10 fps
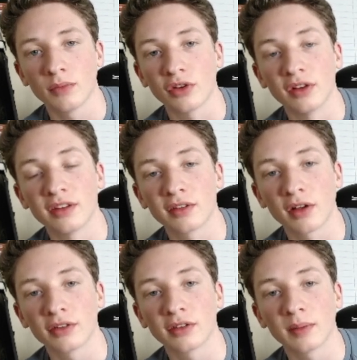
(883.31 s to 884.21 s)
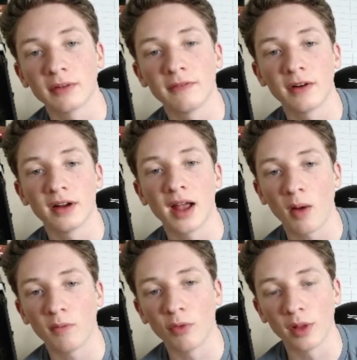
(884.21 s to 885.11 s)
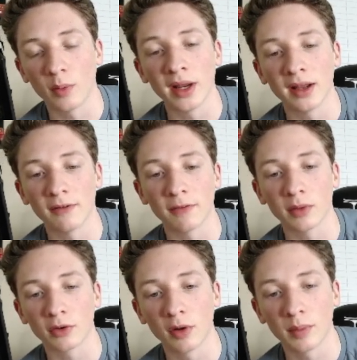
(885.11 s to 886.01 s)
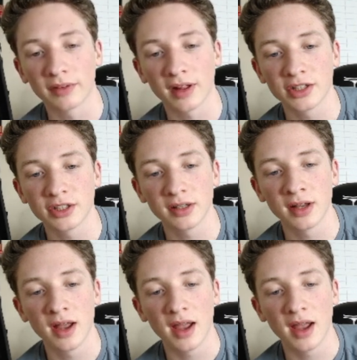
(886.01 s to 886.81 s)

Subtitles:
So this is also something very helpful that we can get from the Chrome extension,